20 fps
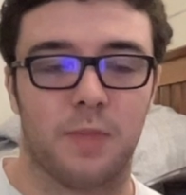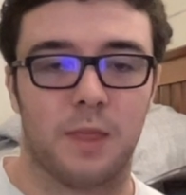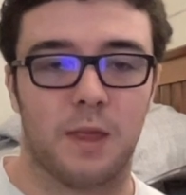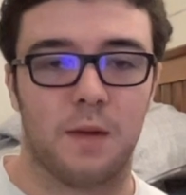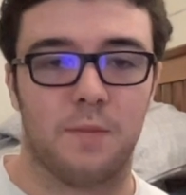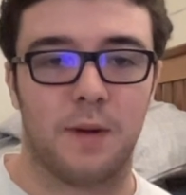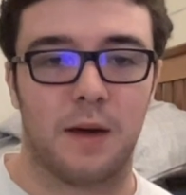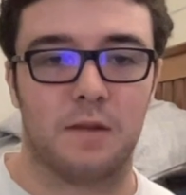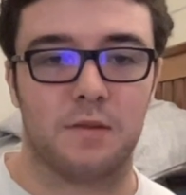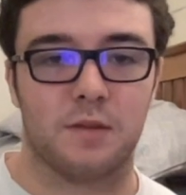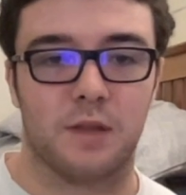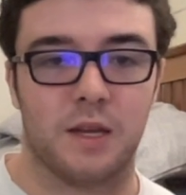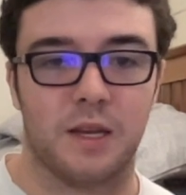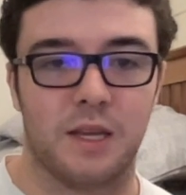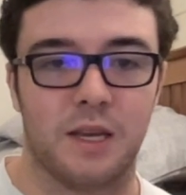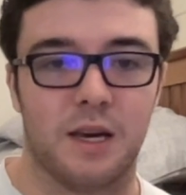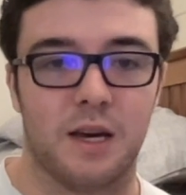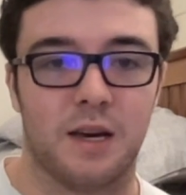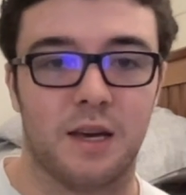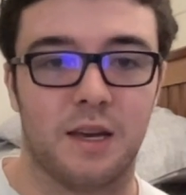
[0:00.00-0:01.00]

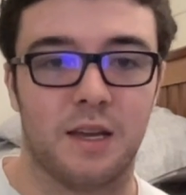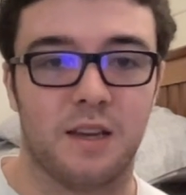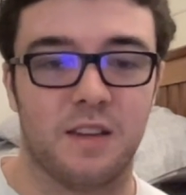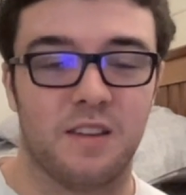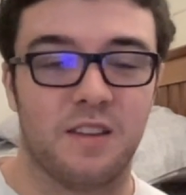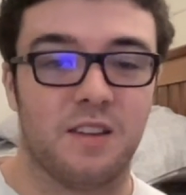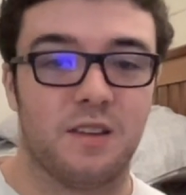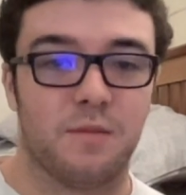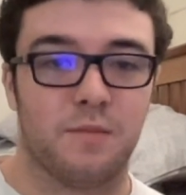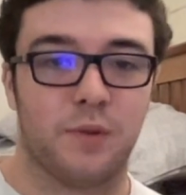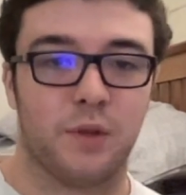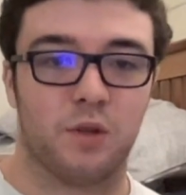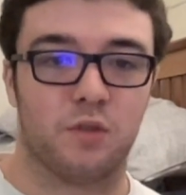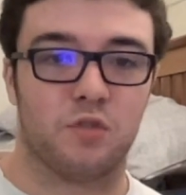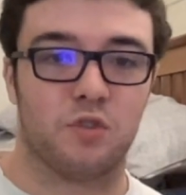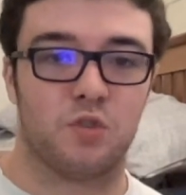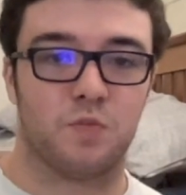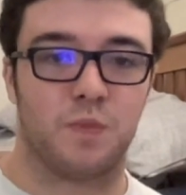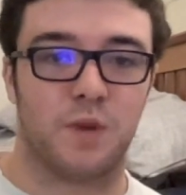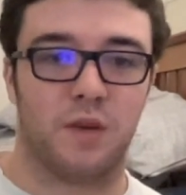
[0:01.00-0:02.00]
Lydia and
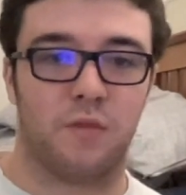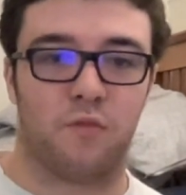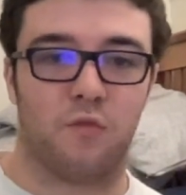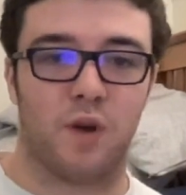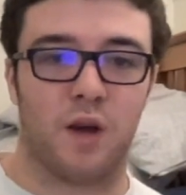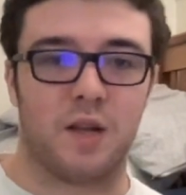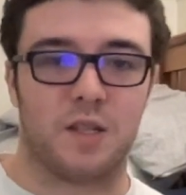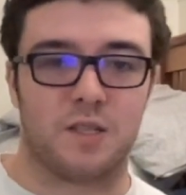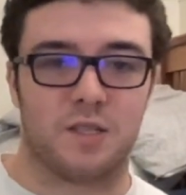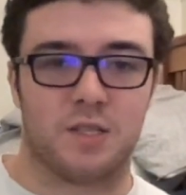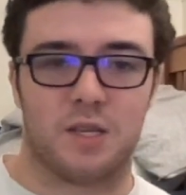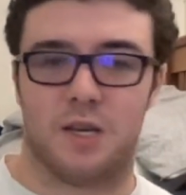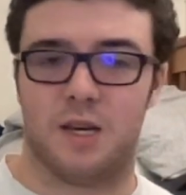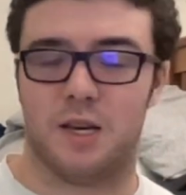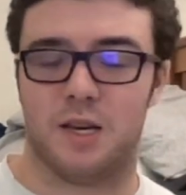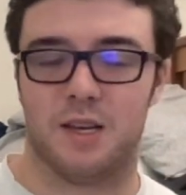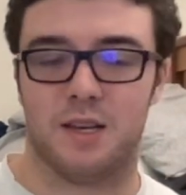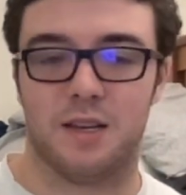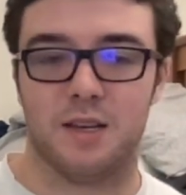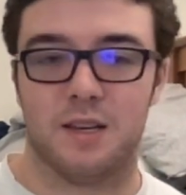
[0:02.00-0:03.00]
Beetlejuice being friends.
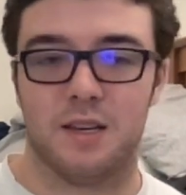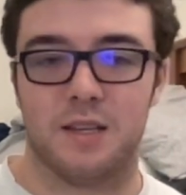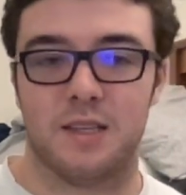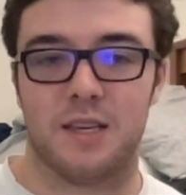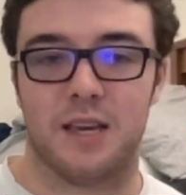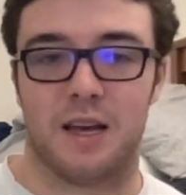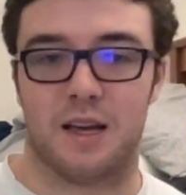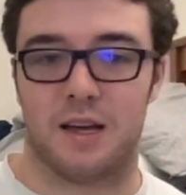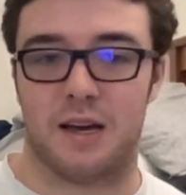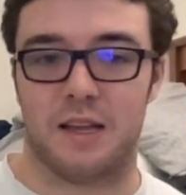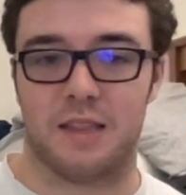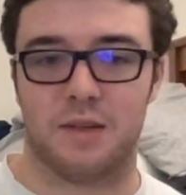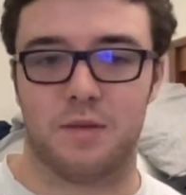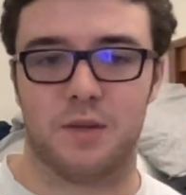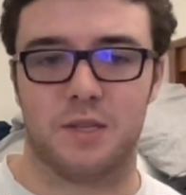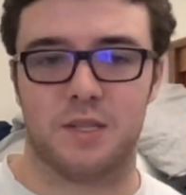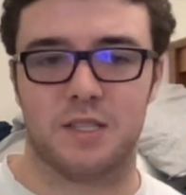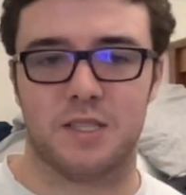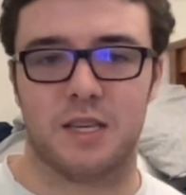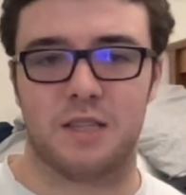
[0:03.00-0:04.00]
Yeah, I think
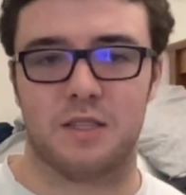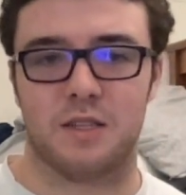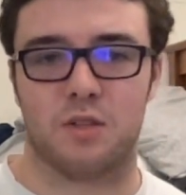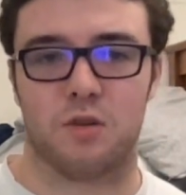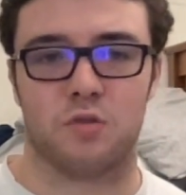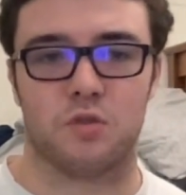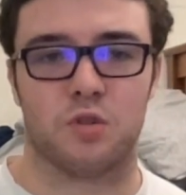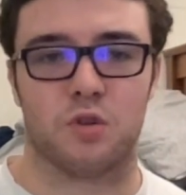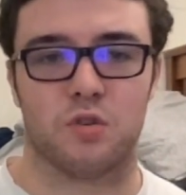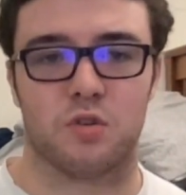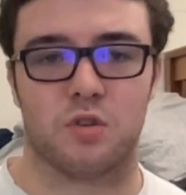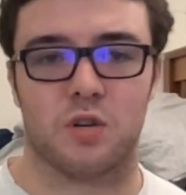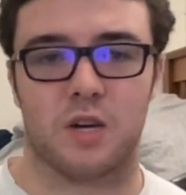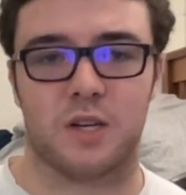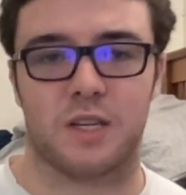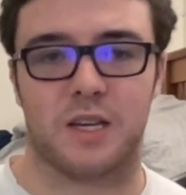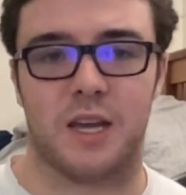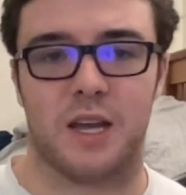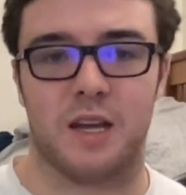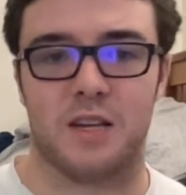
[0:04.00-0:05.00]
we can say that those shows are
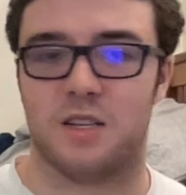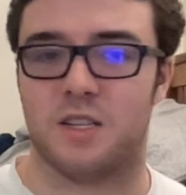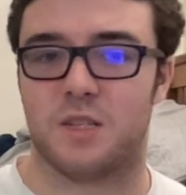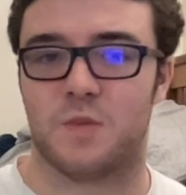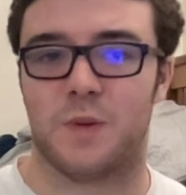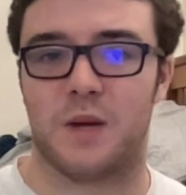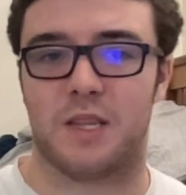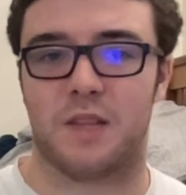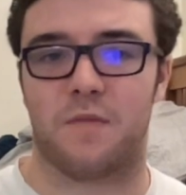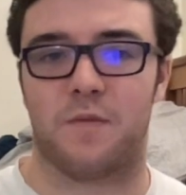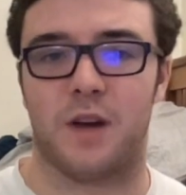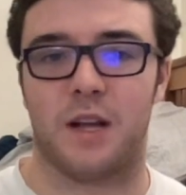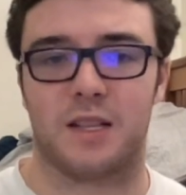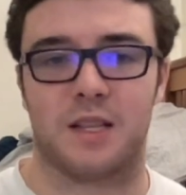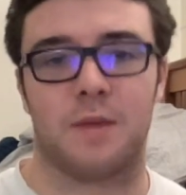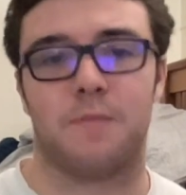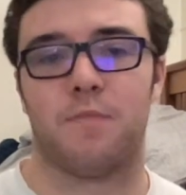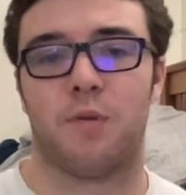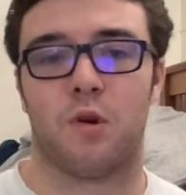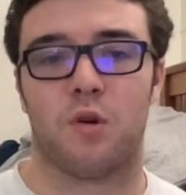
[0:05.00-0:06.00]
not canon, despite the fact
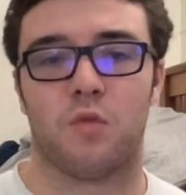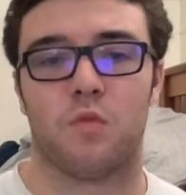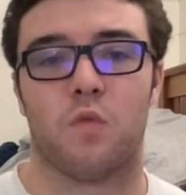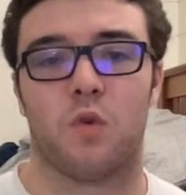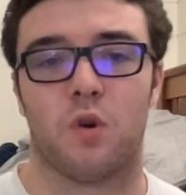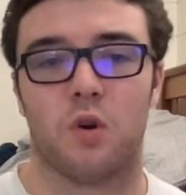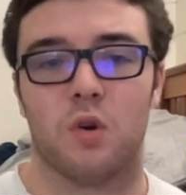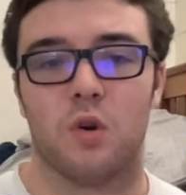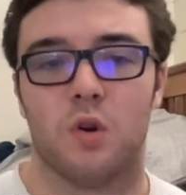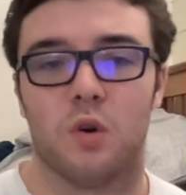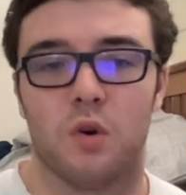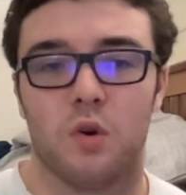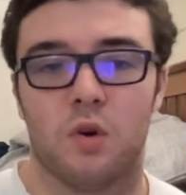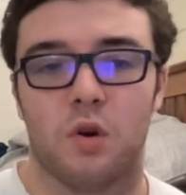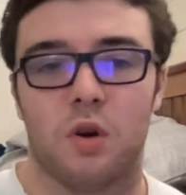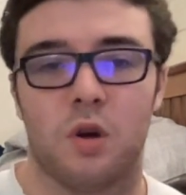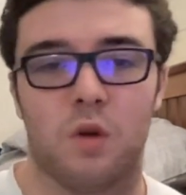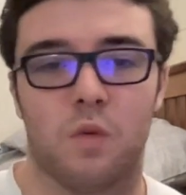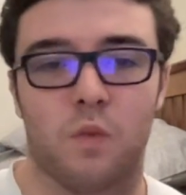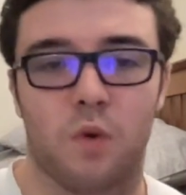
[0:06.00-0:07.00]
that Burton
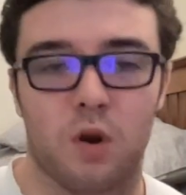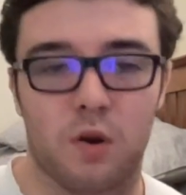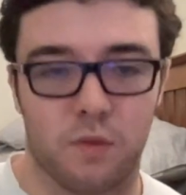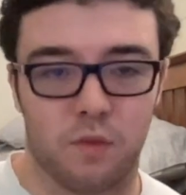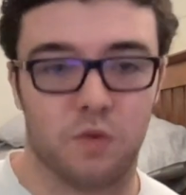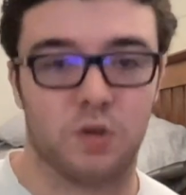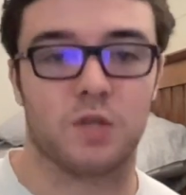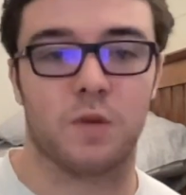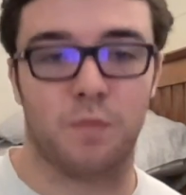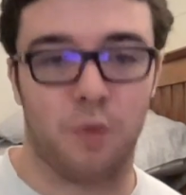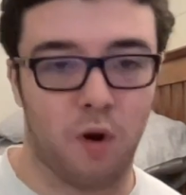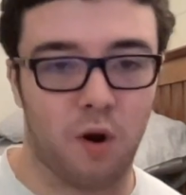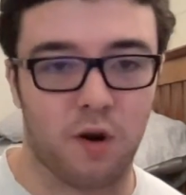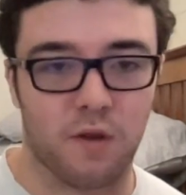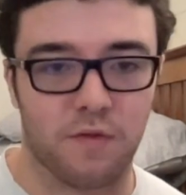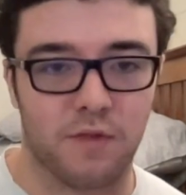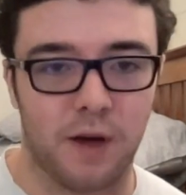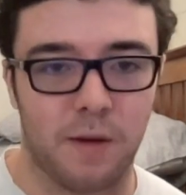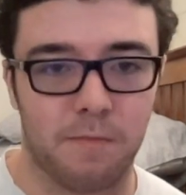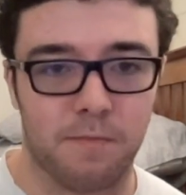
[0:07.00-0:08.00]
was a part
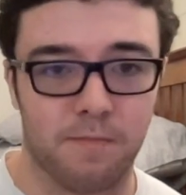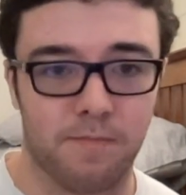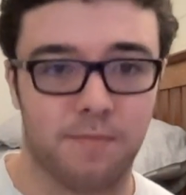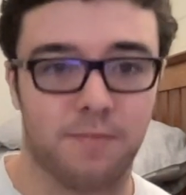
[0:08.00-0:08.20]
of them.